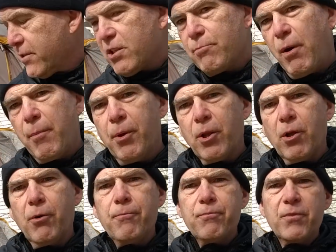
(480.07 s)
is my
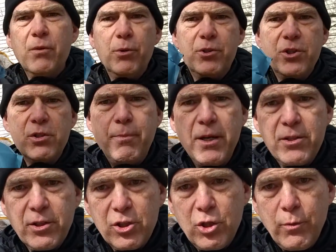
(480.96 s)
pillow, which is
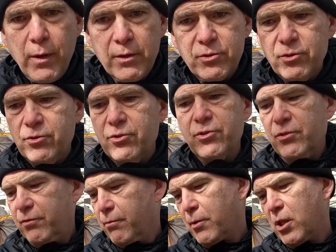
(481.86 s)
basically 2 ounces. This is
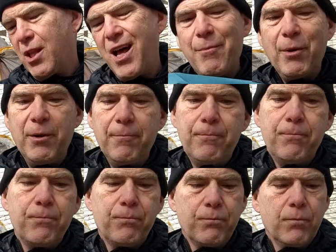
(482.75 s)
from Climate,
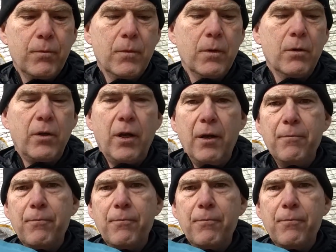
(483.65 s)
okay?